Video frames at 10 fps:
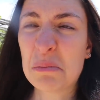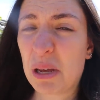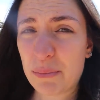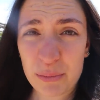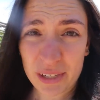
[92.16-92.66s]

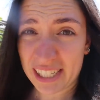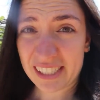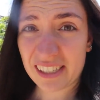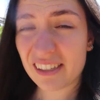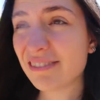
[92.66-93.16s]
maybe we'll get
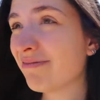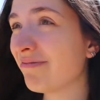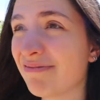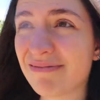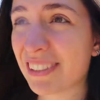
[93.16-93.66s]
to
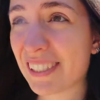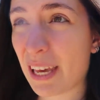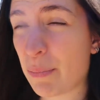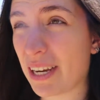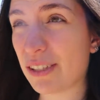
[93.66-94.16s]

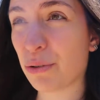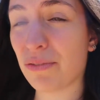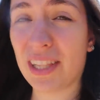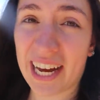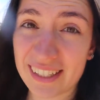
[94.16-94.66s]
skip any sort
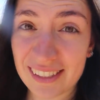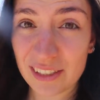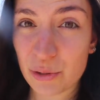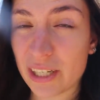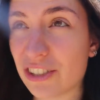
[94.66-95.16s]
of line
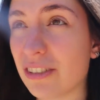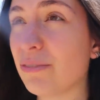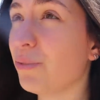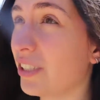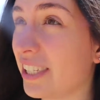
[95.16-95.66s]

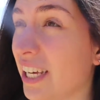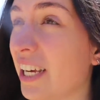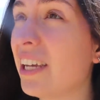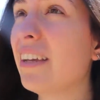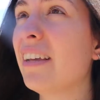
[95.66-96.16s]
situation. We'll see.